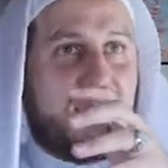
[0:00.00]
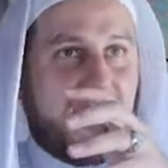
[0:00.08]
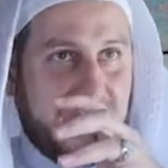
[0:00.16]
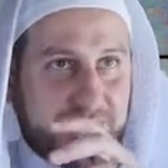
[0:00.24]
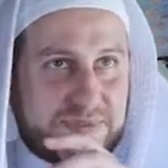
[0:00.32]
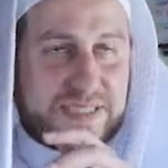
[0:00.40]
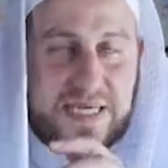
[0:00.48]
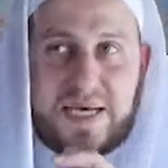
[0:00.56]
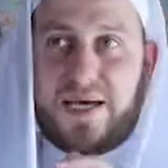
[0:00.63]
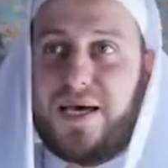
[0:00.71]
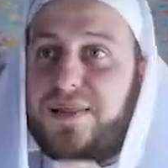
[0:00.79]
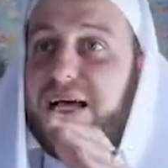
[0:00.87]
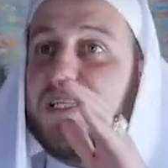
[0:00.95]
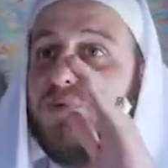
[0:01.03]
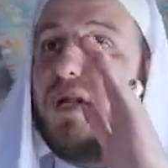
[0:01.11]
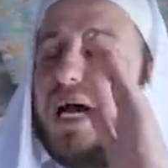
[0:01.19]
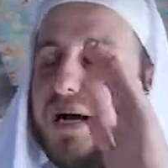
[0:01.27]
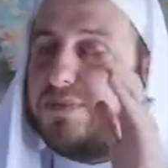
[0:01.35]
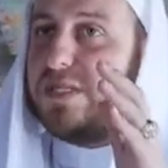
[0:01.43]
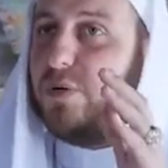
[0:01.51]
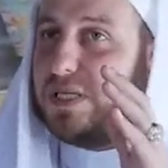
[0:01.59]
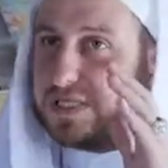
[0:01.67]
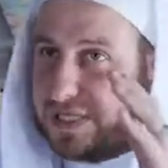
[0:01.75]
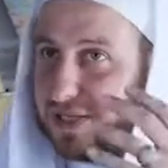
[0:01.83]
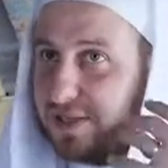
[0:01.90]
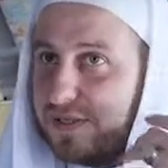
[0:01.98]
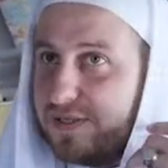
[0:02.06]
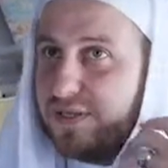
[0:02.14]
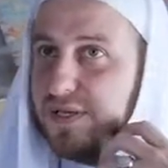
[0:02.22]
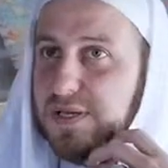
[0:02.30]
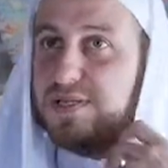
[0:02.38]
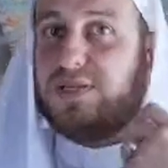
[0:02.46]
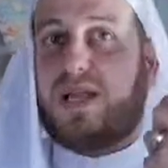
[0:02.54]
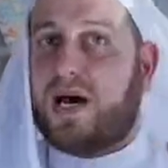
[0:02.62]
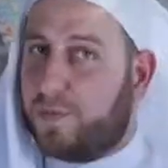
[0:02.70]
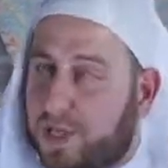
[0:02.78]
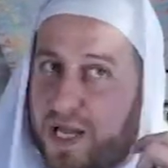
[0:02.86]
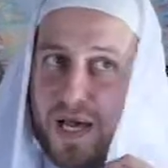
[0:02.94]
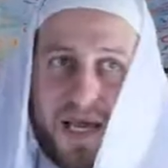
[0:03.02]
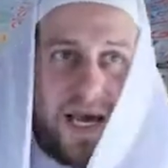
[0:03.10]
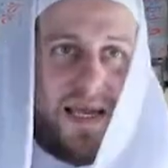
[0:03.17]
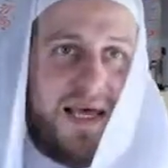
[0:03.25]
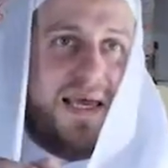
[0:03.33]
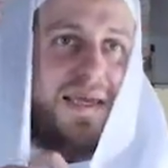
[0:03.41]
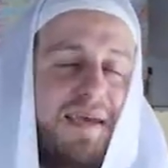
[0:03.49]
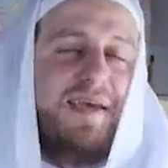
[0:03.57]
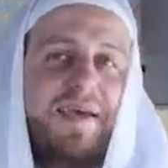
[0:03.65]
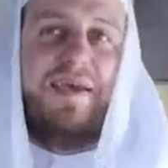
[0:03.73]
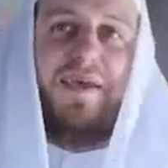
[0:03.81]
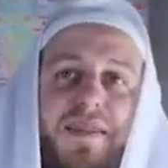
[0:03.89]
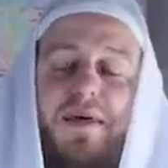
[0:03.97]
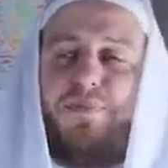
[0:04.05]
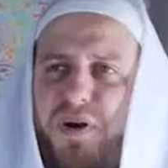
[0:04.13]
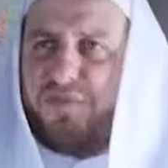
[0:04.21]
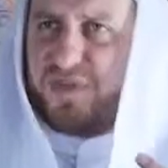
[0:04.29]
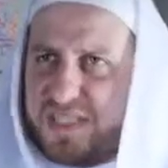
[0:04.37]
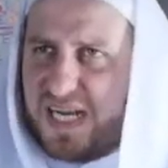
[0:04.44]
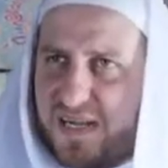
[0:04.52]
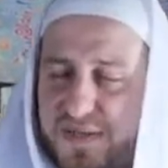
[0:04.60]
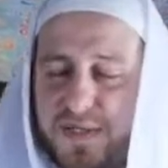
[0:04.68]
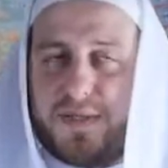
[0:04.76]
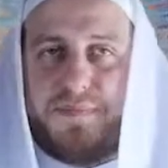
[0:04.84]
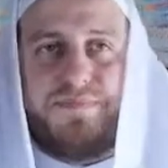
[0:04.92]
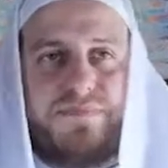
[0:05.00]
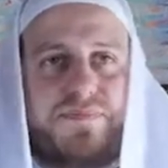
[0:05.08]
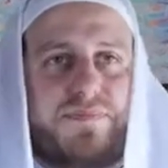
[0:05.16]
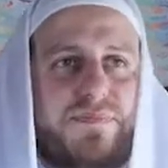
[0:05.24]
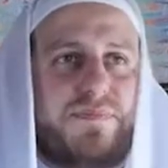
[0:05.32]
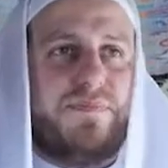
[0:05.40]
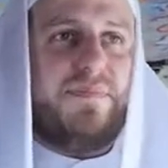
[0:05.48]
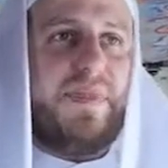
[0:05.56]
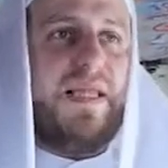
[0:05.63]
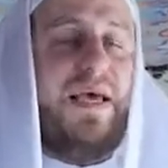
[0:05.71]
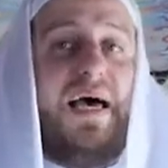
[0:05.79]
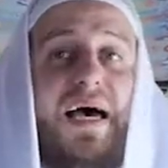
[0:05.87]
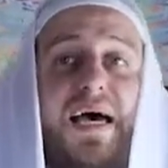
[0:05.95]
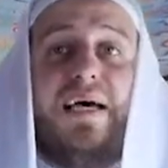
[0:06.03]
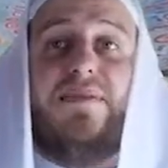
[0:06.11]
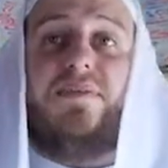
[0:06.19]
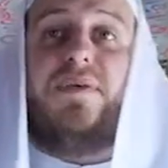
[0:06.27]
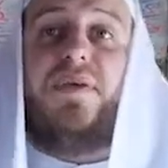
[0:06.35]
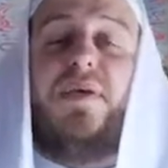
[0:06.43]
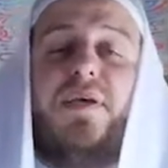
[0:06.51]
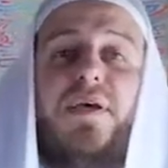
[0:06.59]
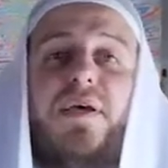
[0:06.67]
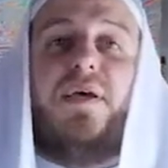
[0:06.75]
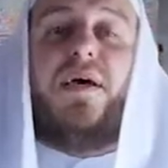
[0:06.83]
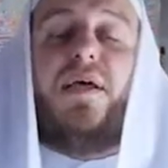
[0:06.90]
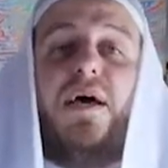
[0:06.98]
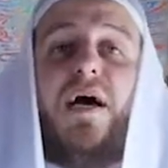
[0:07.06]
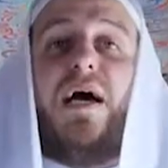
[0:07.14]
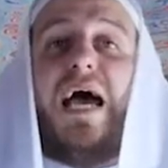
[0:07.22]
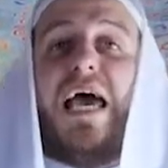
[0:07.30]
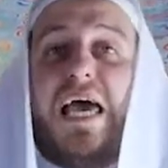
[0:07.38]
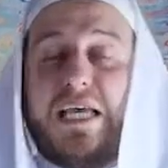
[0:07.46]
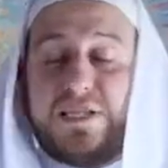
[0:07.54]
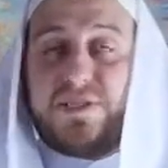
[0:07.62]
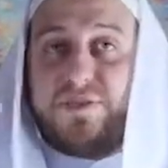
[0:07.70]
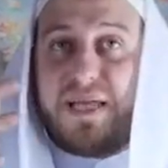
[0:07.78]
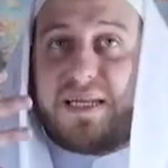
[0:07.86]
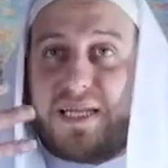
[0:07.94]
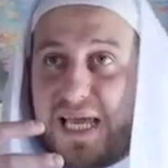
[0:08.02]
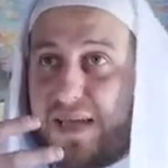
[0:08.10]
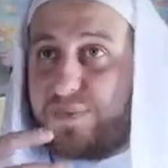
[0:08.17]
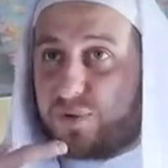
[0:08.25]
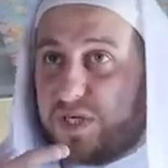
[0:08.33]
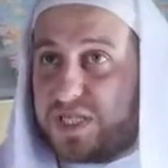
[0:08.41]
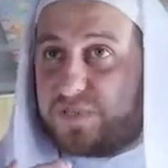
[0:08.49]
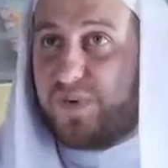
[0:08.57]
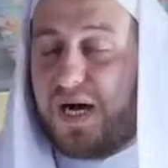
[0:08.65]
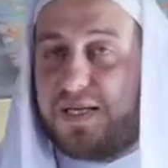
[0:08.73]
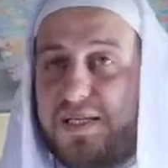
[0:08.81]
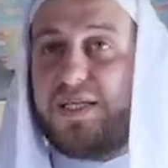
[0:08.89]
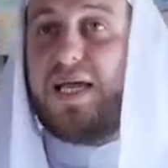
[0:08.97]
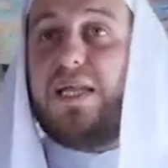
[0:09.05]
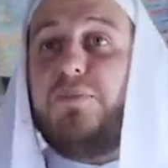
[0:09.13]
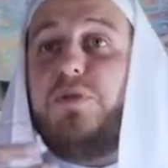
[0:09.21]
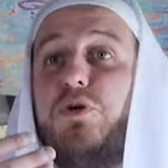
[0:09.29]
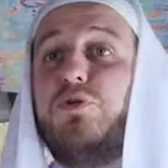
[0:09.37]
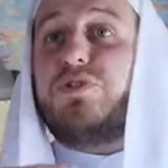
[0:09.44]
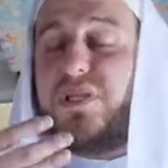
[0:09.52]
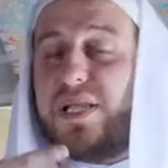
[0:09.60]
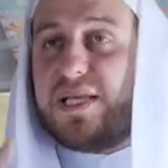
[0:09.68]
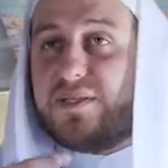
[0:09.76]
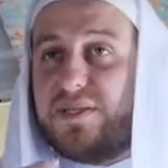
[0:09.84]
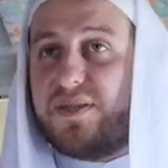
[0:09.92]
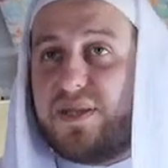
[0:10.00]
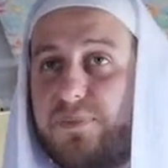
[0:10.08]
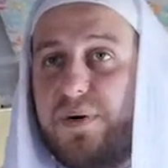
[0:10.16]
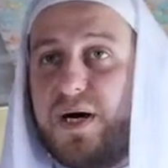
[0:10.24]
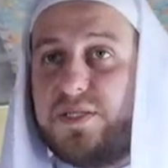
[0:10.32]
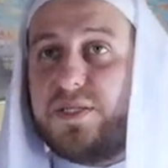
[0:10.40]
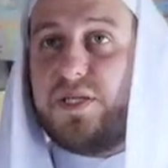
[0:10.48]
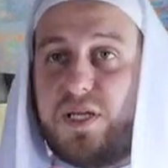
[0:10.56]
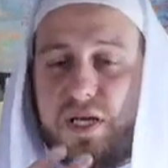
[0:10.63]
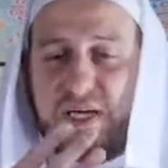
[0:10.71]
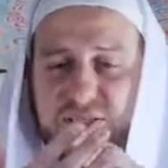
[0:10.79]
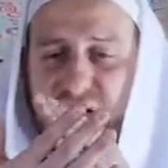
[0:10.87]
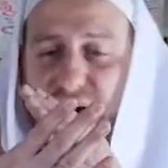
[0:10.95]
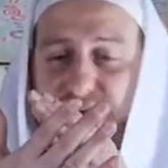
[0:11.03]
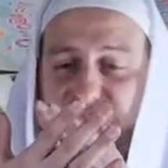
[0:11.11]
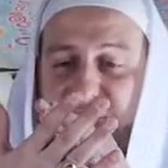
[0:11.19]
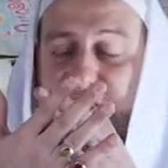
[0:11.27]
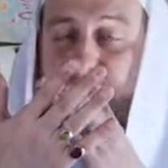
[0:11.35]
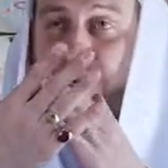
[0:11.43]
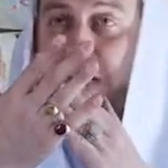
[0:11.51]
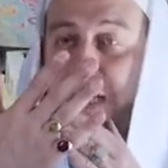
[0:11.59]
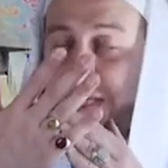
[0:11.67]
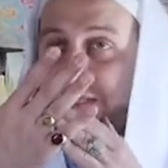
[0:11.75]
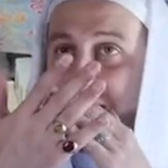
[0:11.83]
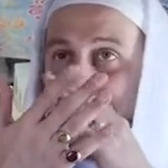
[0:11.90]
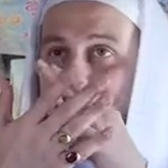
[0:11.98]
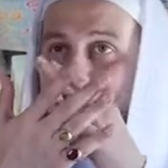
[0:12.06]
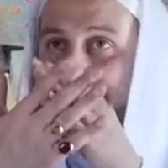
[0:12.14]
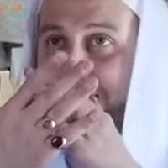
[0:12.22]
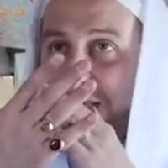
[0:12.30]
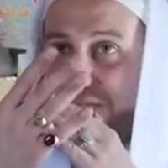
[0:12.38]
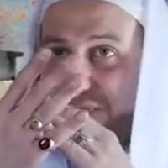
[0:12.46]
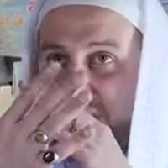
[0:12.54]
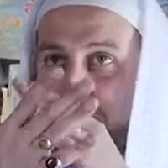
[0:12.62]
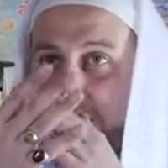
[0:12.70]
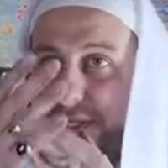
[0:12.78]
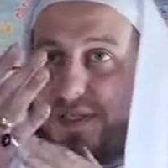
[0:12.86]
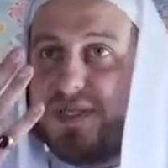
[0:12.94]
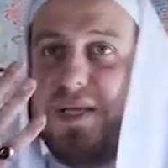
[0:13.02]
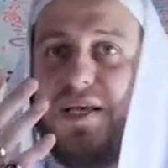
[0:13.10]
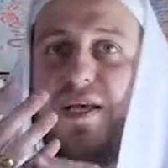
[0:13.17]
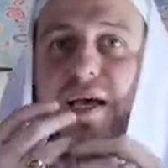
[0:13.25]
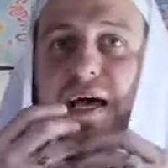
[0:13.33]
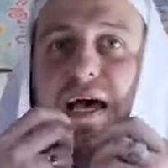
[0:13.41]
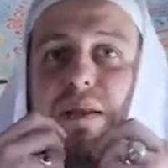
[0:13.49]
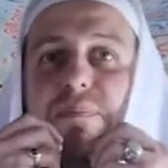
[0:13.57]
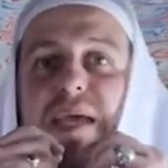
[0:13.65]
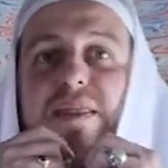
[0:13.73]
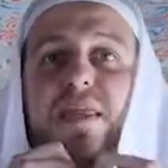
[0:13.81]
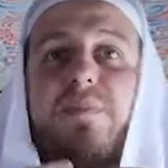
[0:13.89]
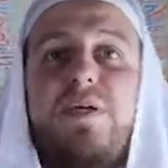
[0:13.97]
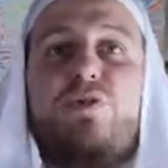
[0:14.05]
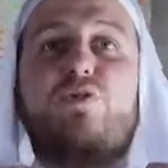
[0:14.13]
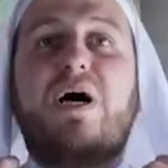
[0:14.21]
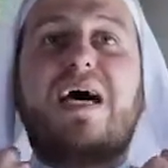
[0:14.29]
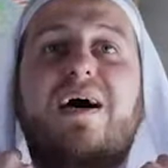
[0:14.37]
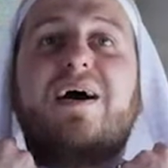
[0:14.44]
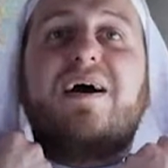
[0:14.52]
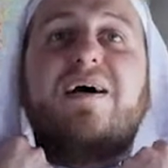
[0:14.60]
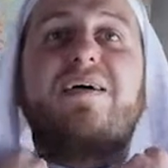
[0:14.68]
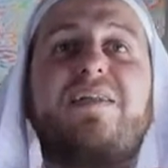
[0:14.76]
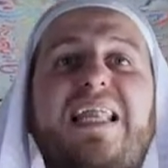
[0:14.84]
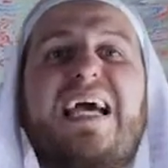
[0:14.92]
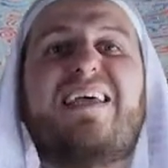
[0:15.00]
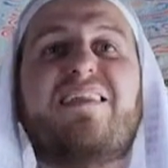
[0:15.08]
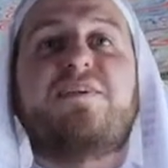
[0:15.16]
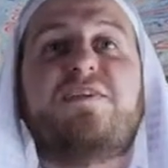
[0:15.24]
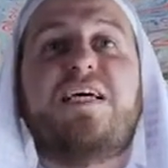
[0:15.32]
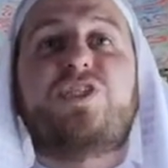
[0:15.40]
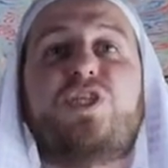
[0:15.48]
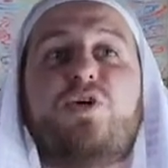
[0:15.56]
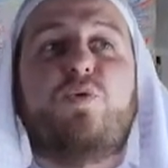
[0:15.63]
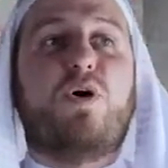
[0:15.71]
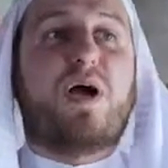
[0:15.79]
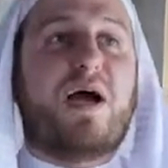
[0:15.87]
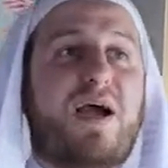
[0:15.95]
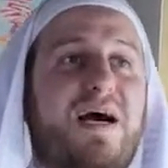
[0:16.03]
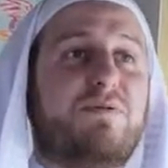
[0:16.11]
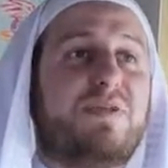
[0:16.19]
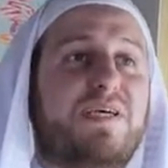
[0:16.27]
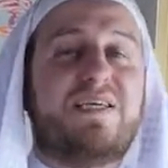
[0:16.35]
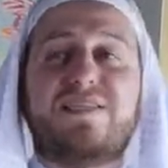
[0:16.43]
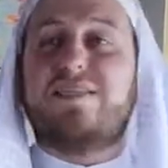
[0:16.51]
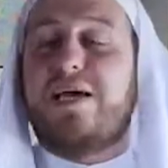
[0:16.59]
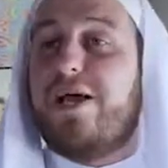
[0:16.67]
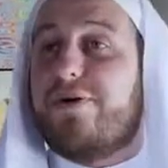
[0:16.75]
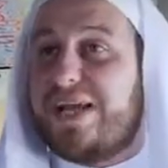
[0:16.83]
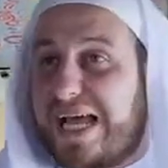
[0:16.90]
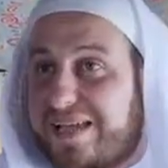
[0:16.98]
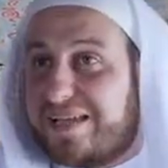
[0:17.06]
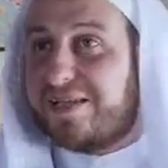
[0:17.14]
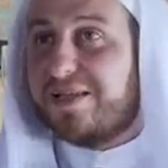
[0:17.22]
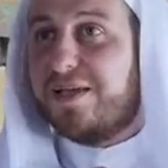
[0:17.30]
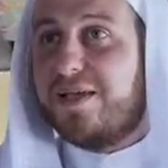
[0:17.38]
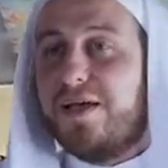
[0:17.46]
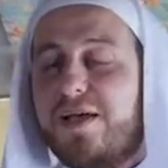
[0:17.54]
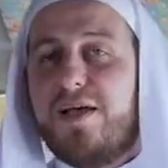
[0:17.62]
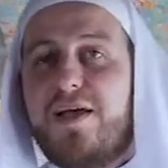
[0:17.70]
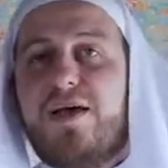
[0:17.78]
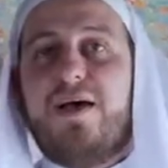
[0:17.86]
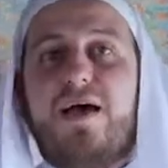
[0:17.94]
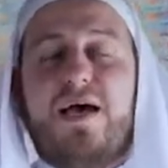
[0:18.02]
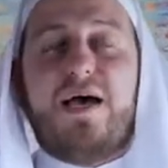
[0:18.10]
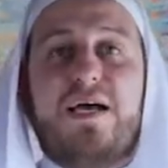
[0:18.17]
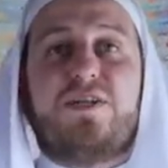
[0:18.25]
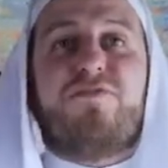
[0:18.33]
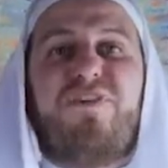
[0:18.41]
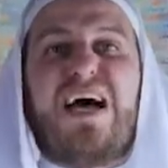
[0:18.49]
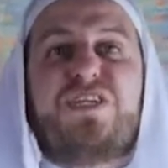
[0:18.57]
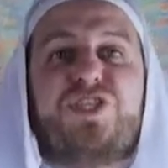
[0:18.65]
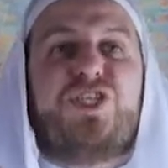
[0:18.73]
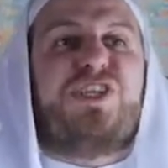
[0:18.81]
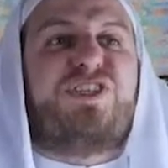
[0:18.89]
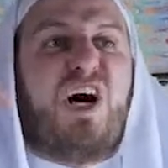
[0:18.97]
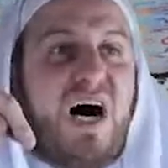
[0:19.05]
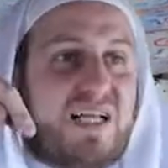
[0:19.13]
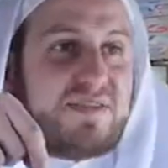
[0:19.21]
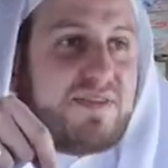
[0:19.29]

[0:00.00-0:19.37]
Hamza. And that's when Hamza was killed. Salamullahi alayh, the Prophet's uncle. And Hind then came to his body and mutilated the body, cut off his, his hand, his fingers, and made them into a necklace that she wore around his her neck. And in fact, she taught